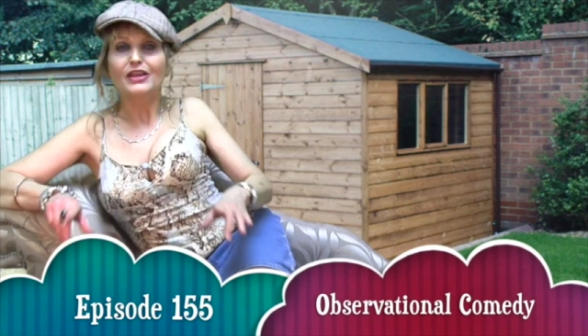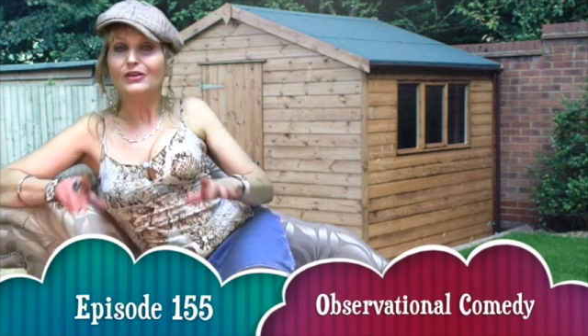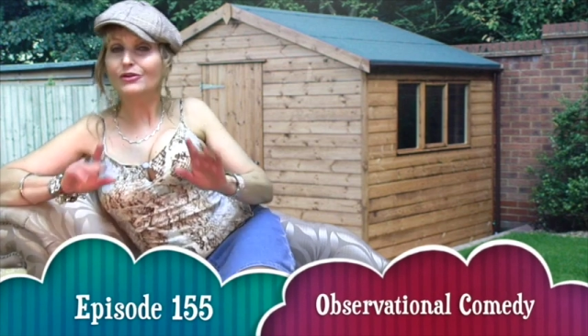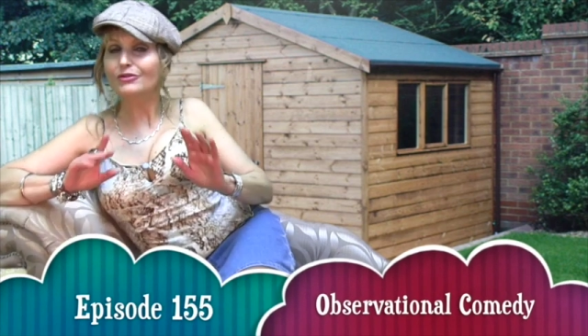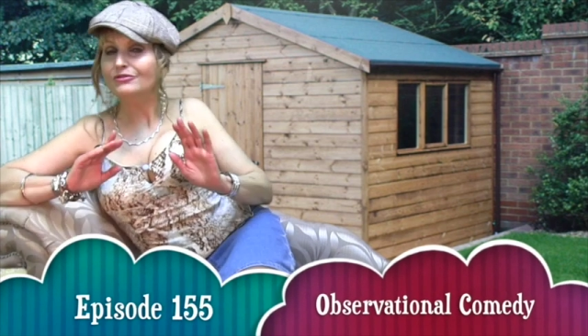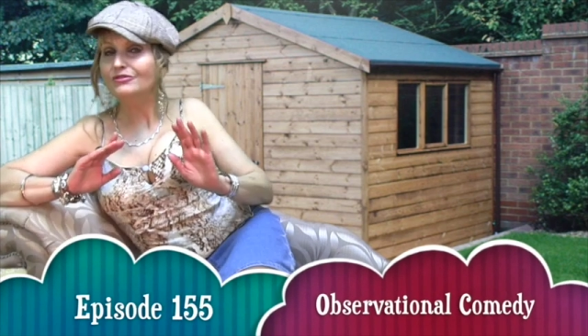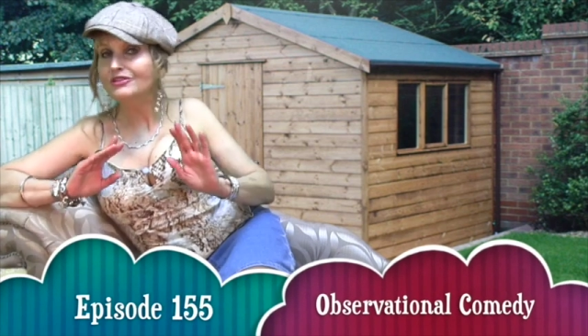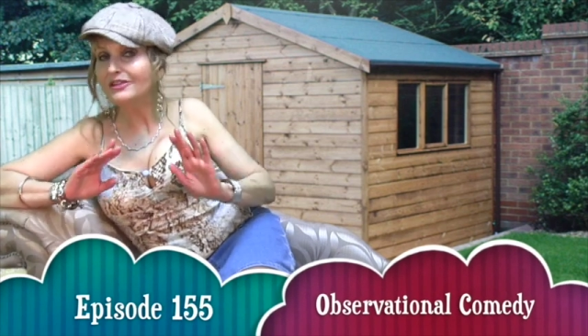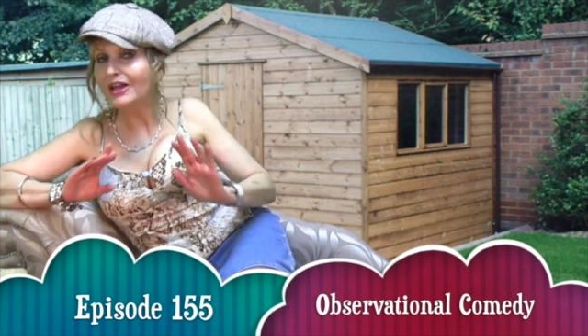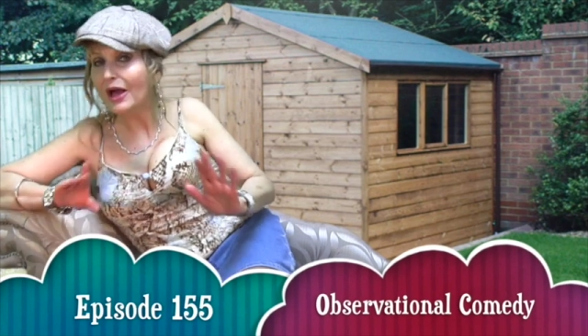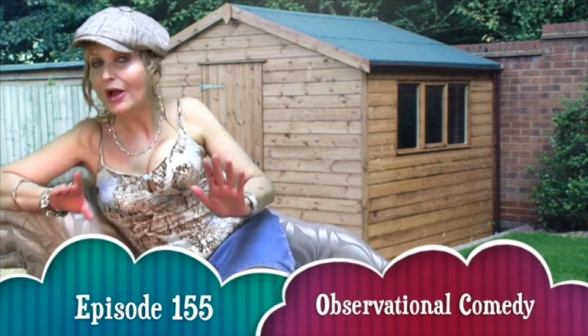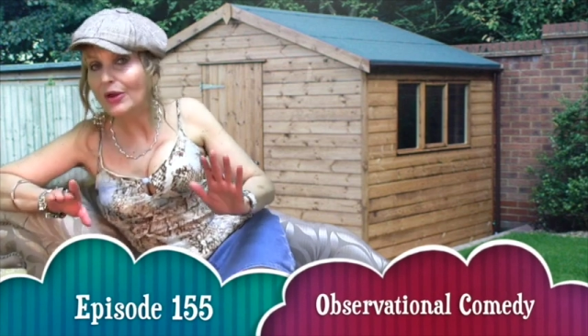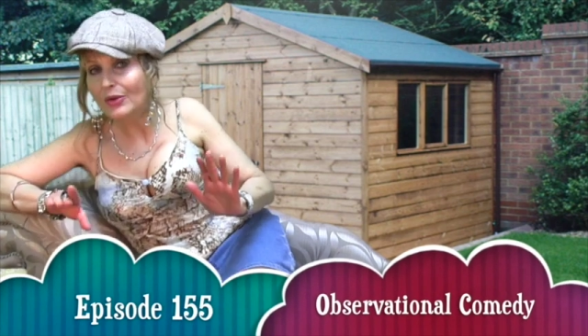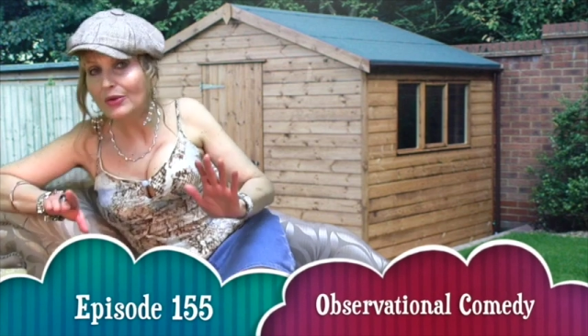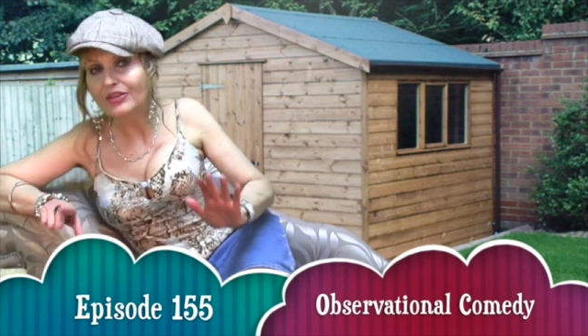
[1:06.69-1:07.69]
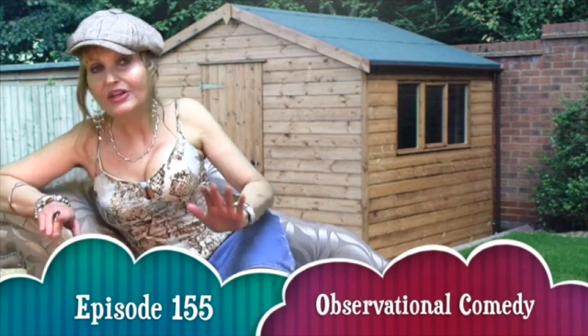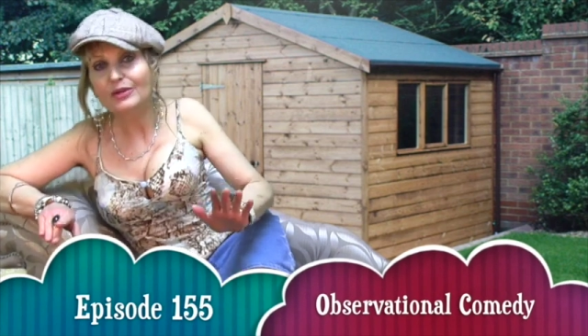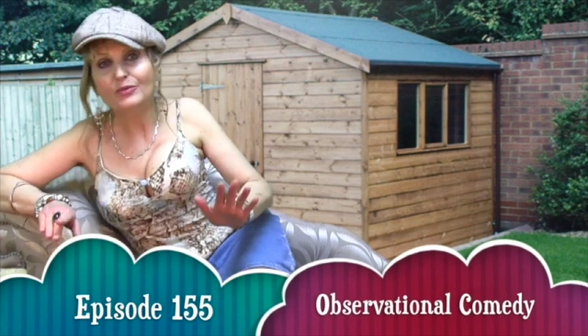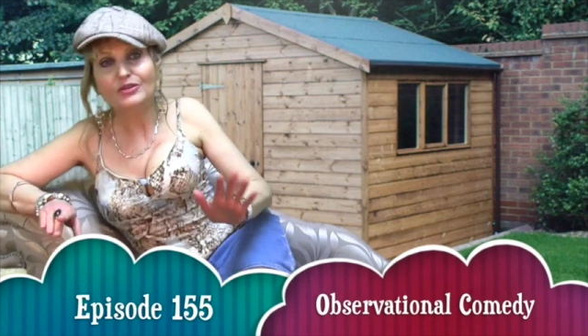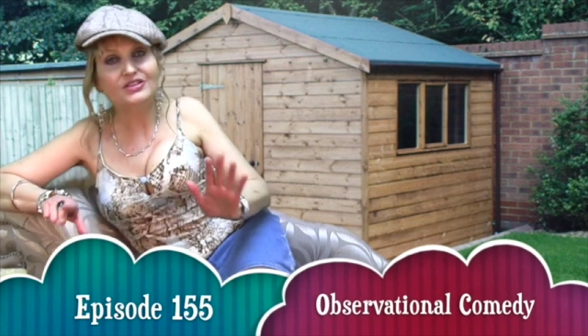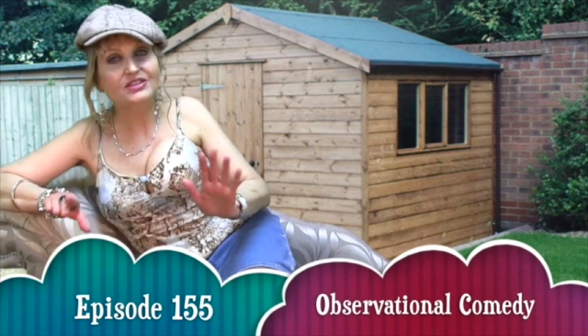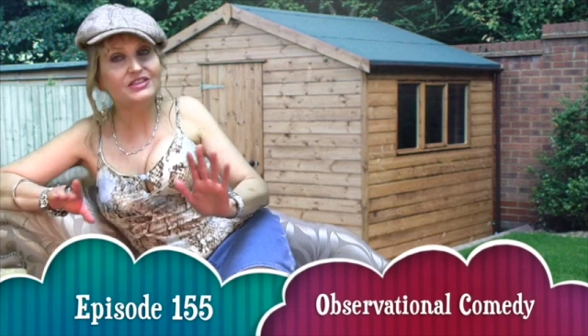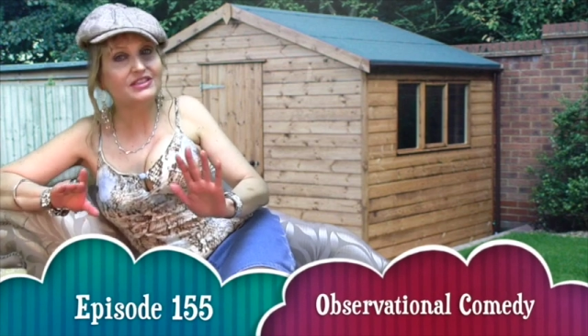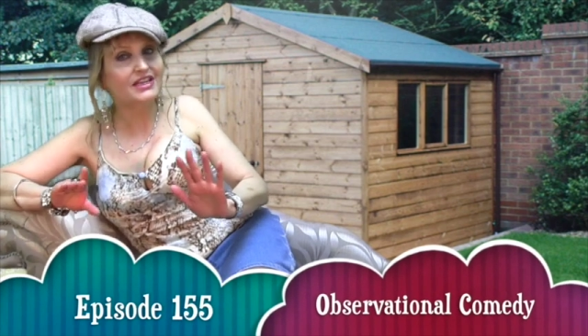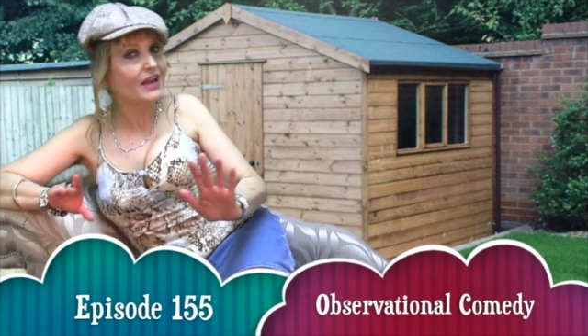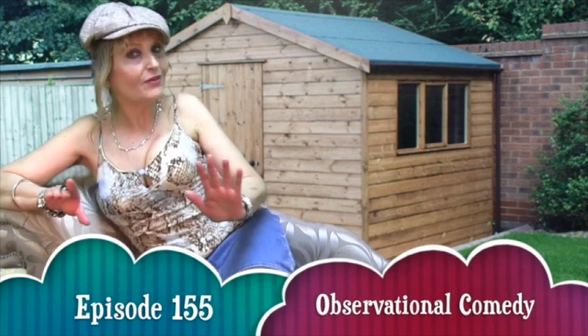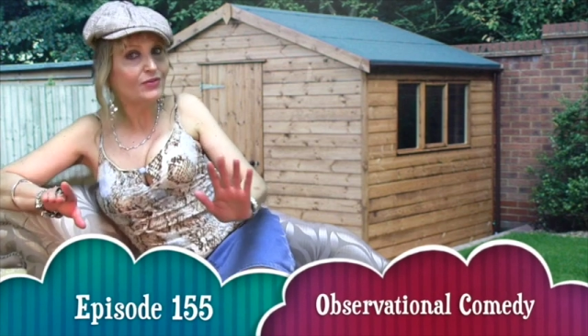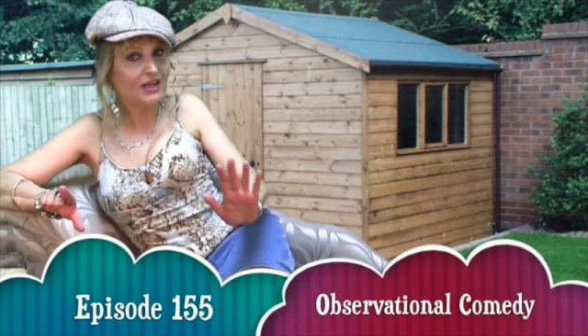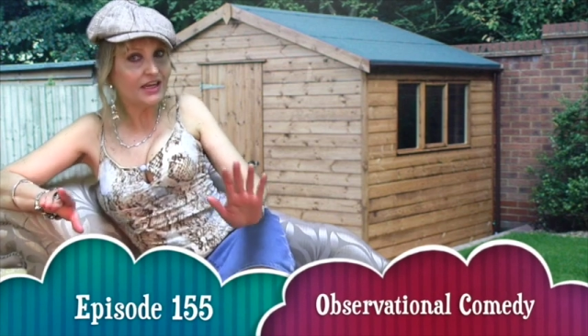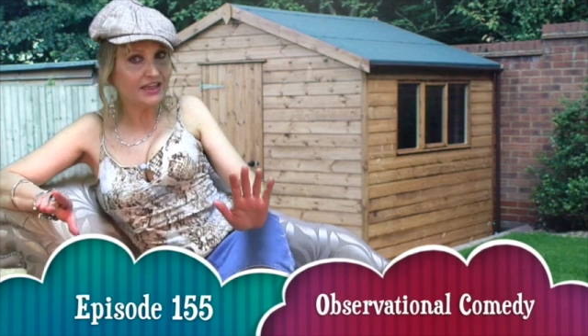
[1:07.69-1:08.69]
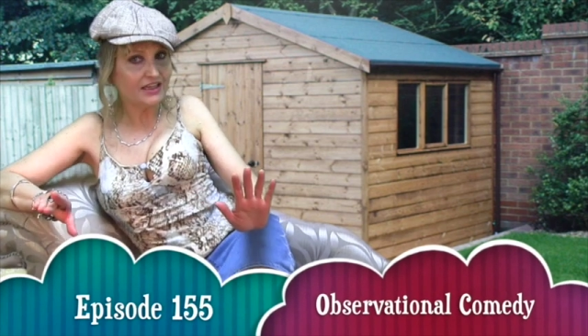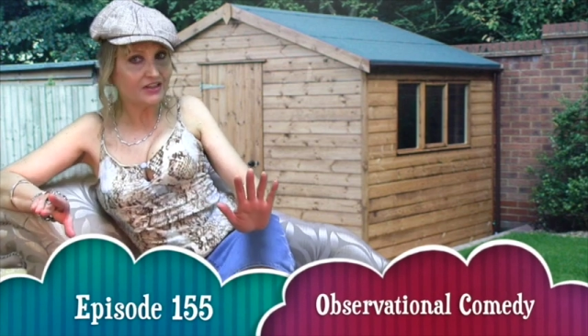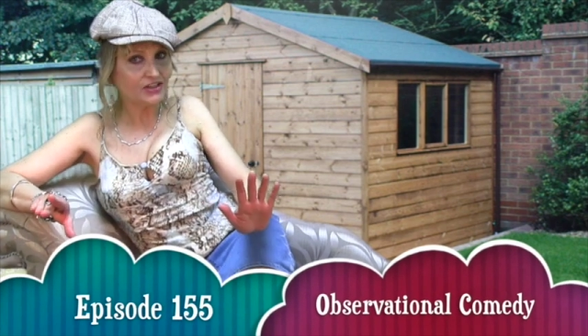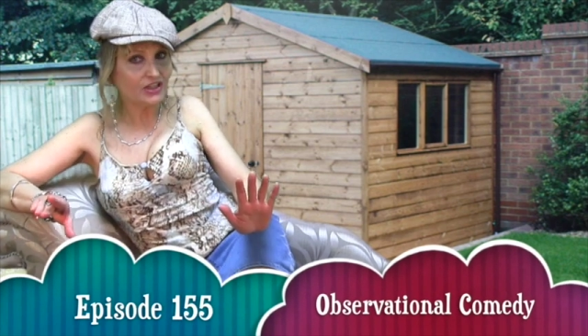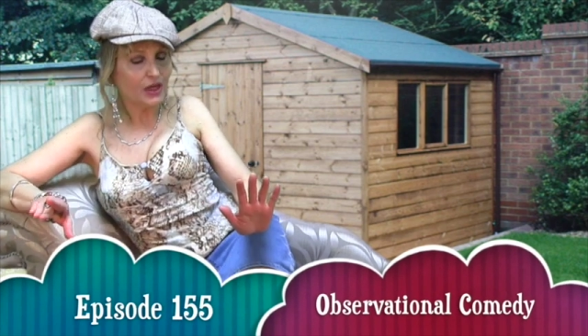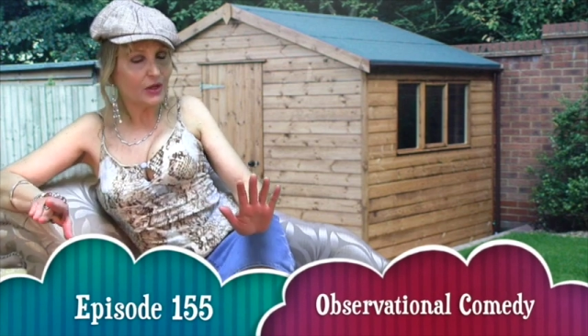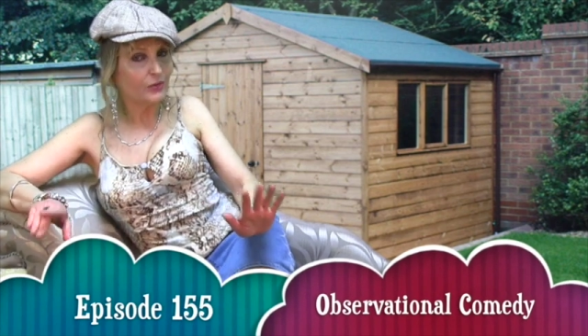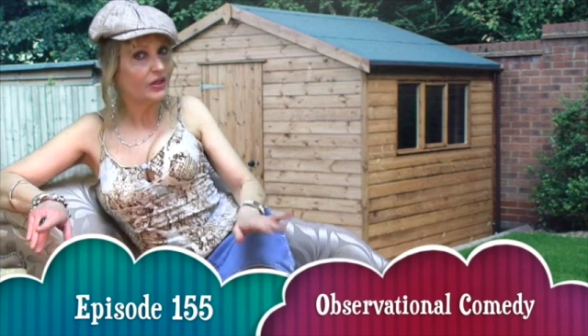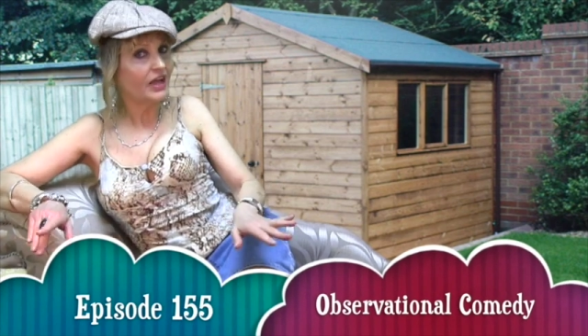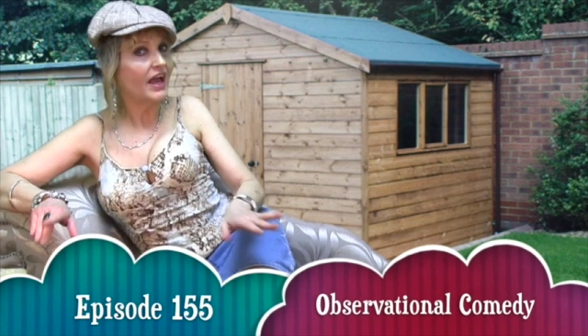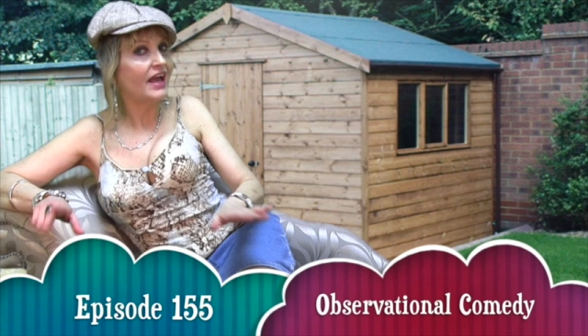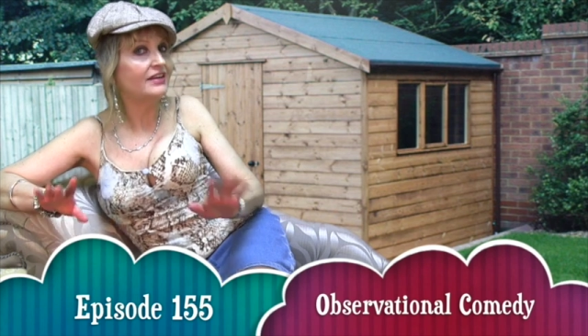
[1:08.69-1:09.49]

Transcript: you'll know that it was definitely a joke